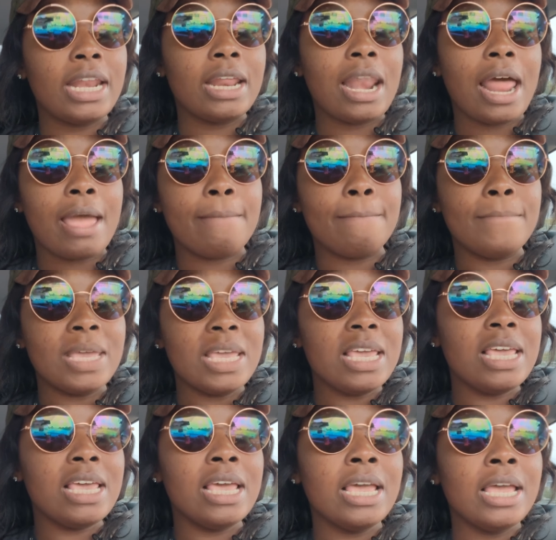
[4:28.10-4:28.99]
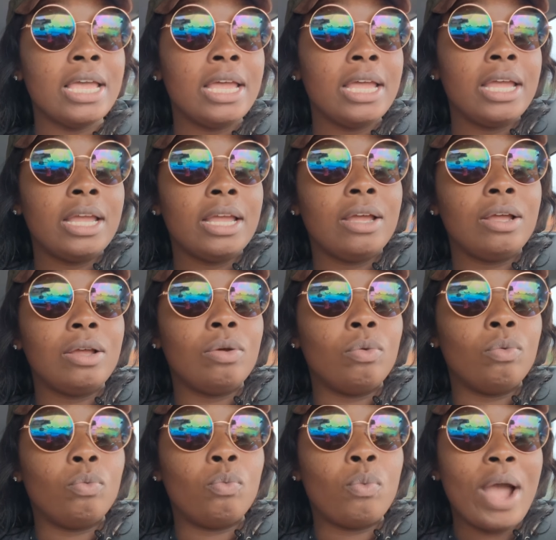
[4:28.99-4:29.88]
like me,
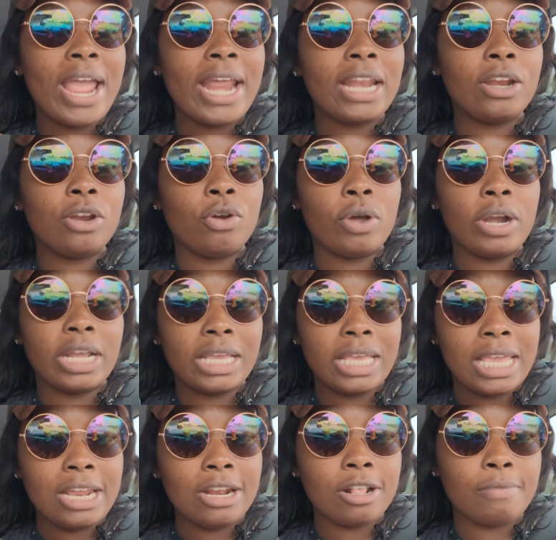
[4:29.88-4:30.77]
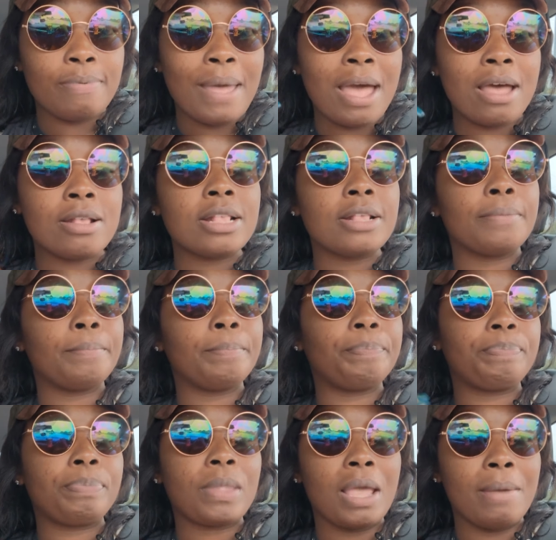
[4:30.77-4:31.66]
waiting on a keener spouse,
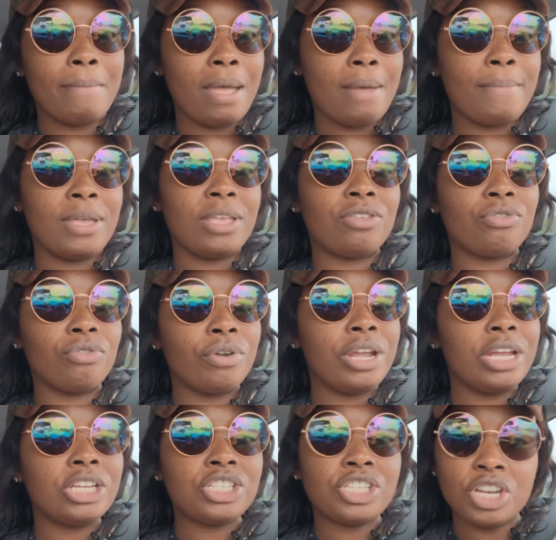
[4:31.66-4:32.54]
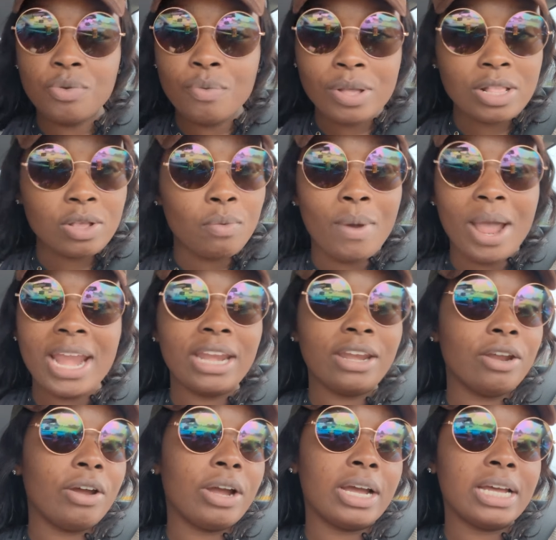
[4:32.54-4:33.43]
and my best friend, she wasn't
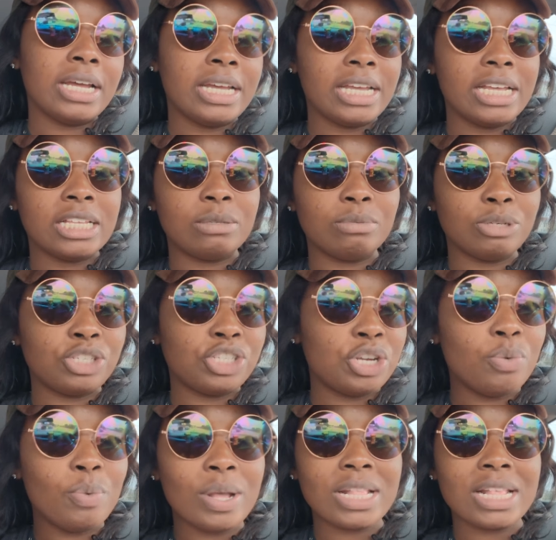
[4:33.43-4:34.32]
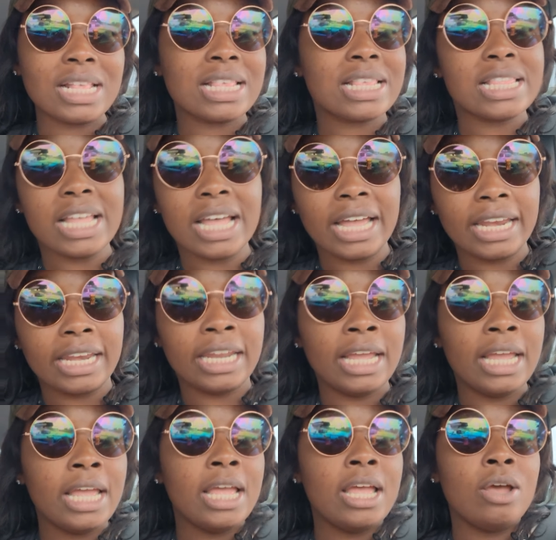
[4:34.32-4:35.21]
waiting on her husband. She wasn't stunned,
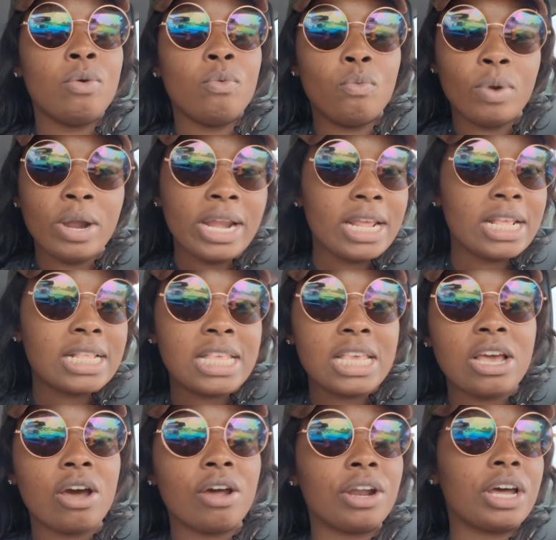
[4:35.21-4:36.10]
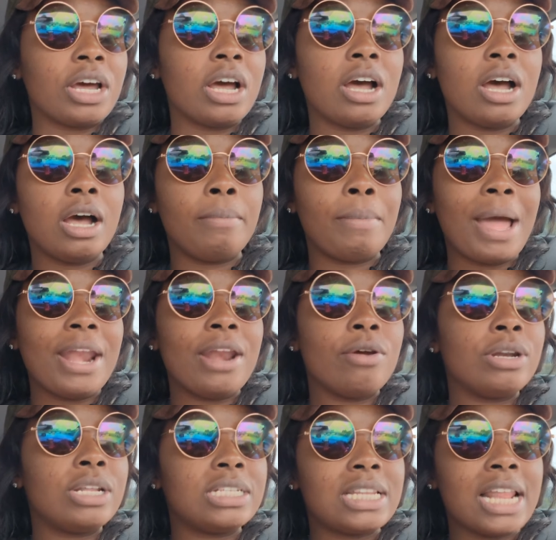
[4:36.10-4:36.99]
when is he gonna come? I
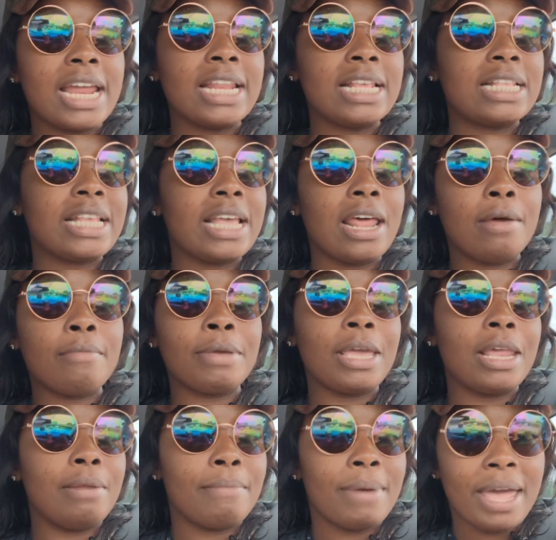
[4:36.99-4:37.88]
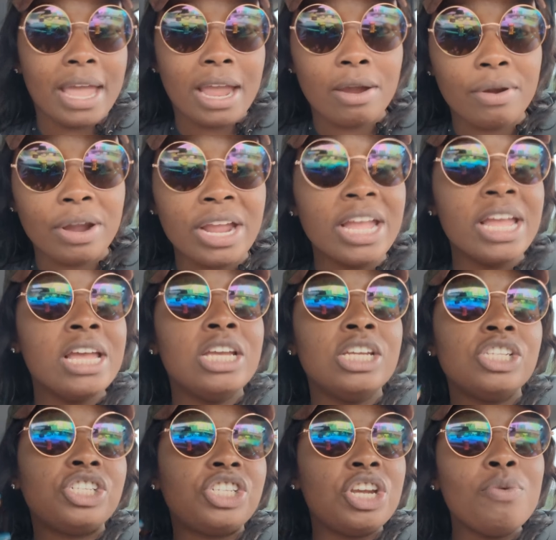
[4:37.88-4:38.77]
know this lady said I'm getting married.
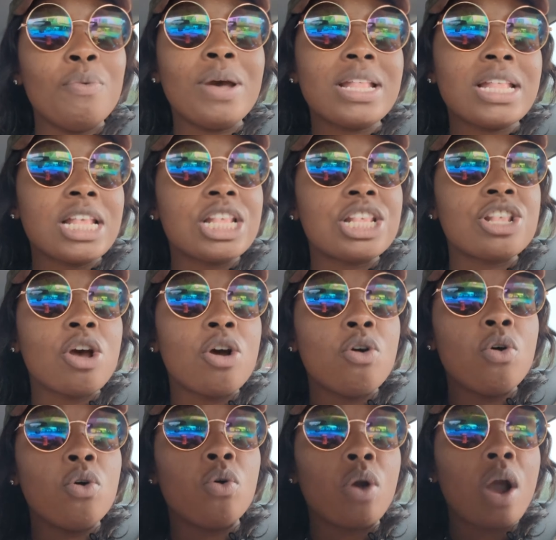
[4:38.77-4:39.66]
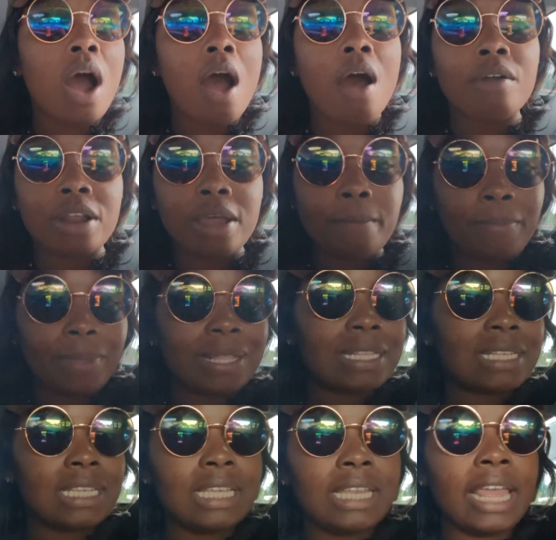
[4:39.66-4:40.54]
She wasn't so caught up
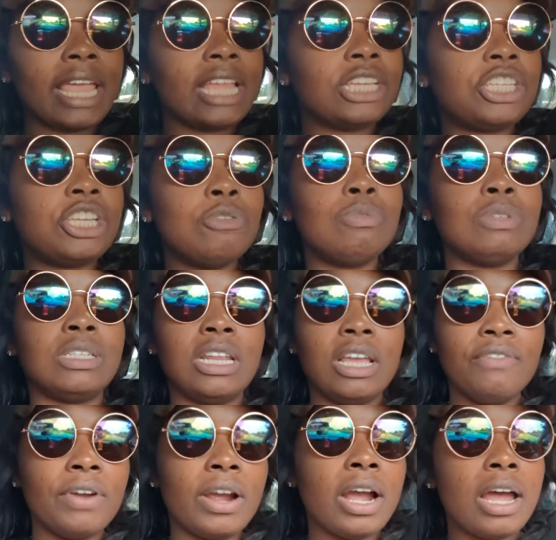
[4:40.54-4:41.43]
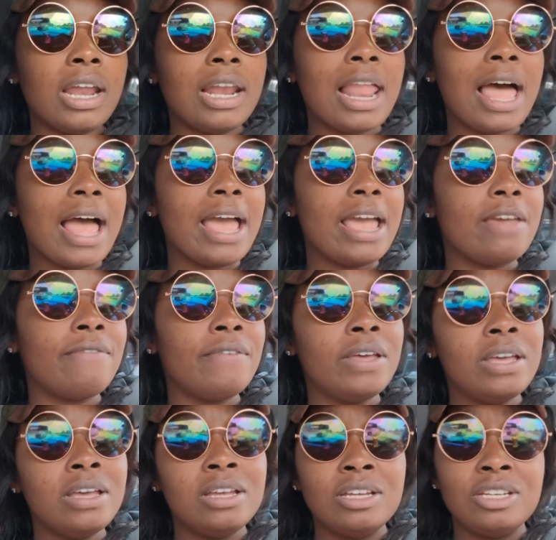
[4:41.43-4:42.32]
into that. She was living her life.
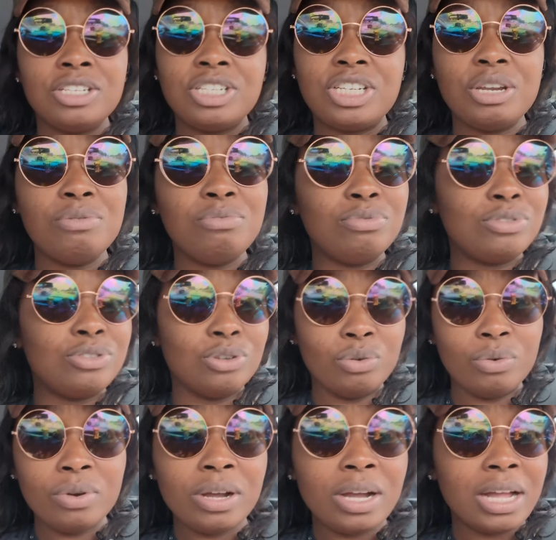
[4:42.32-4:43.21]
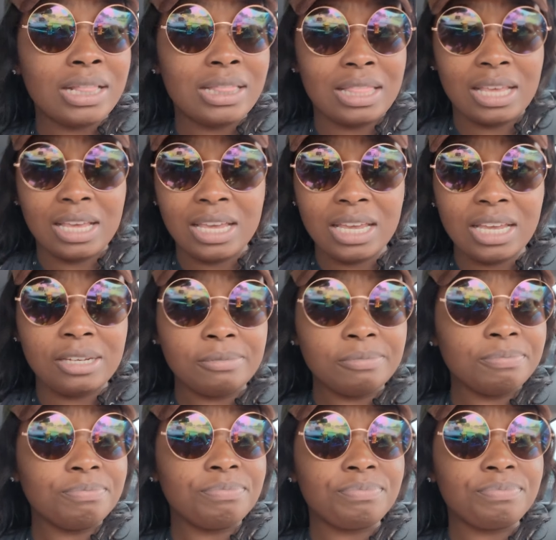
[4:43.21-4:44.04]
She was doing her thing.